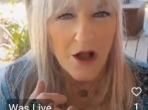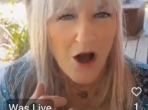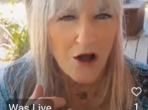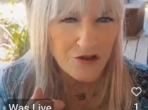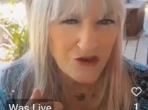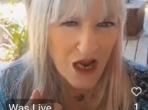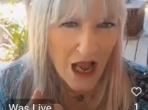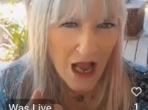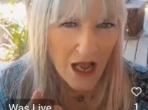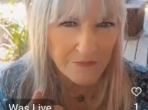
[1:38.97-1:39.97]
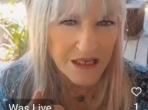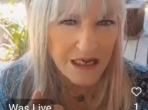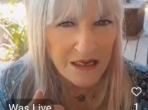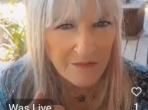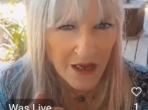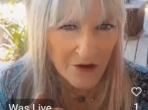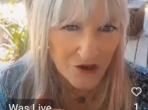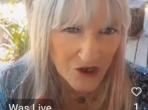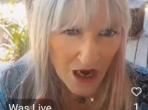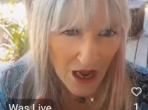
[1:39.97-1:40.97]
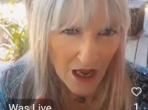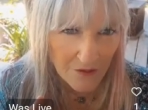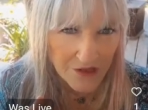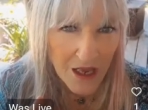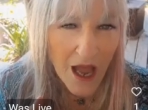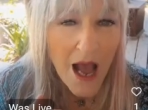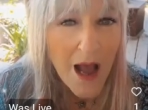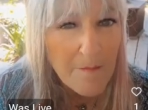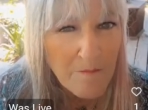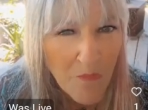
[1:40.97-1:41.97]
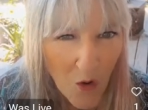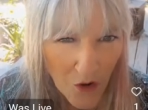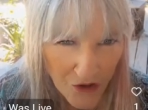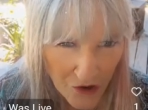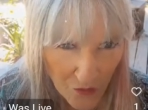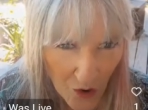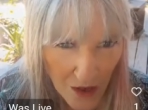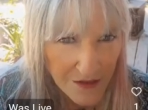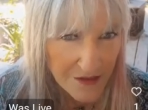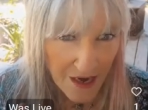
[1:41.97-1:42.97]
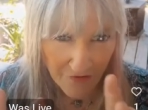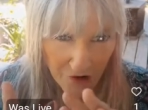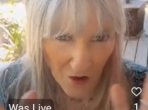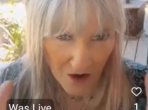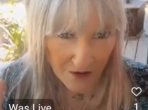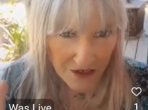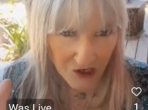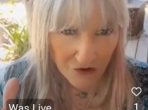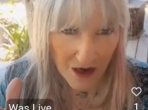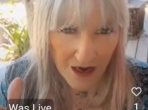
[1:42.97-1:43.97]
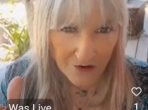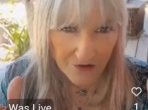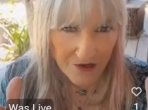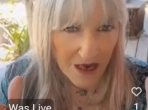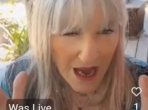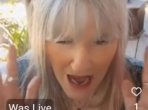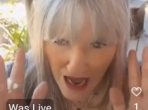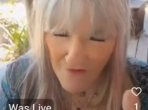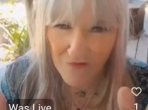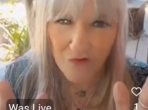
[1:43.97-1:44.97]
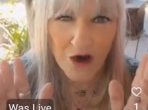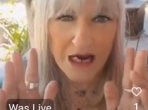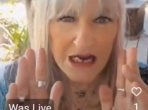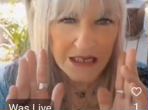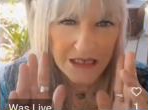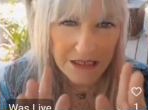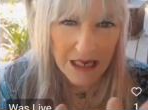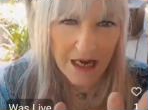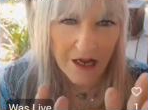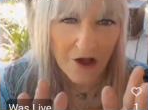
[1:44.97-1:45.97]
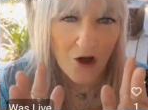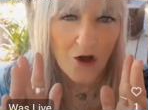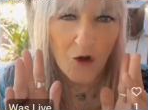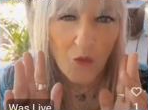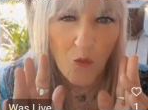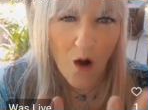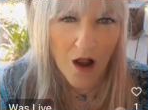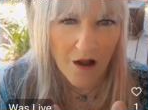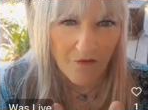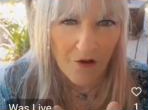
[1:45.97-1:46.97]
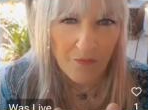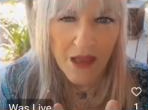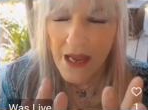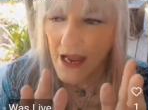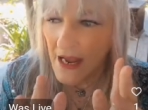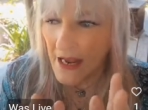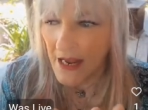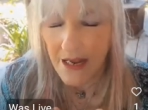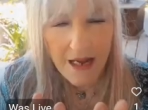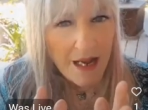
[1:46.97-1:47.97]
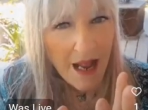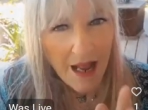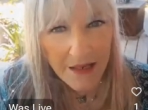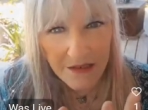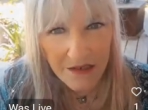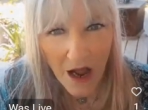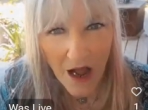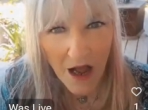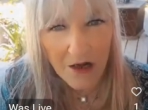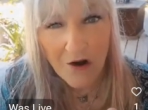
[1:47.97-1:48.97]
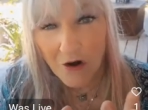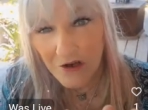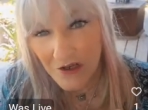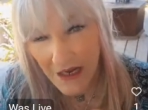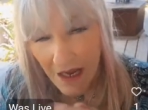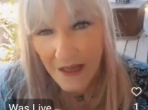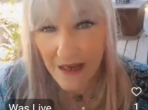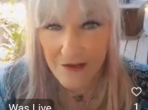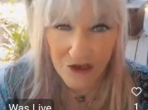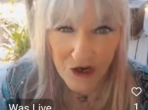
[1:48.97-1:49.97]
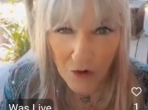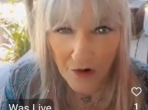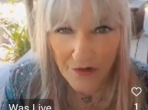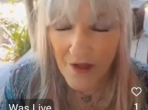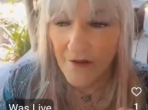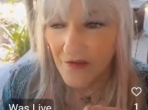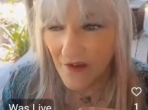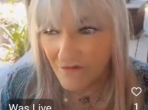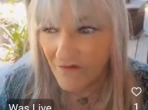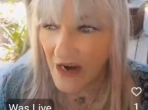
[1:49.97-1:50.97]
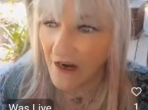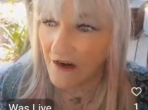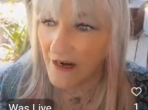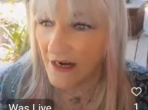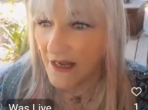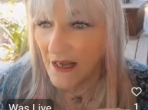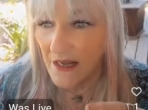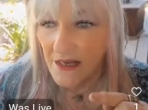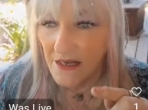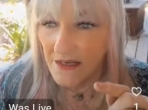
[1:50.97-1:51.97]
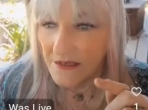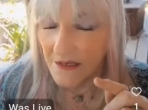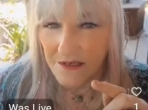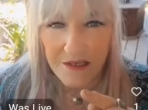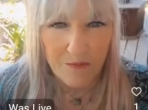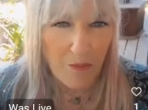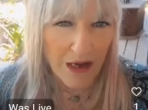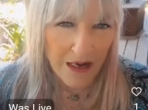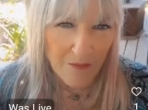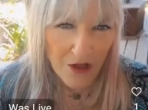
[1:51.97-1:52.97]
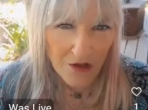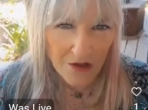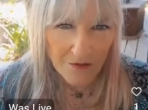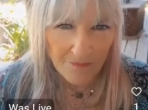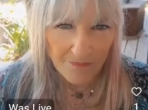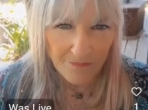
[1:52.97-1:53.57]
called jobs, emailed jobs more than once. Every one of these creators, every single one of them, has done or still is doing the very despicable,